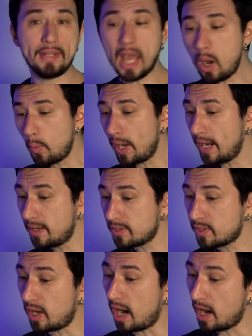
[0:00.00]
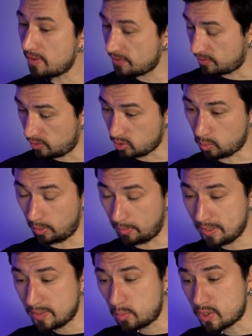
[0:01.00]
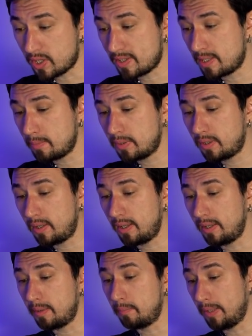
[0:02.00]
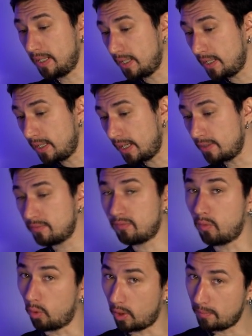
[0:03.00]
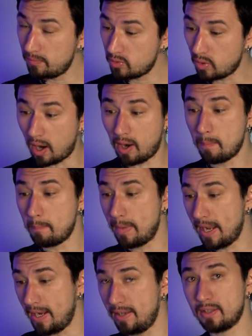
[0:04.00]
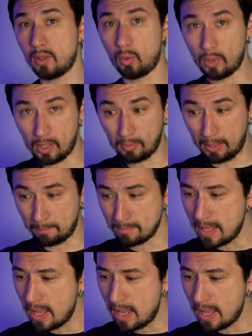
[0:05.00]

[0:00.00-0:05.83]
Now we enter other search queries, which are similar in meaning and form to our main query.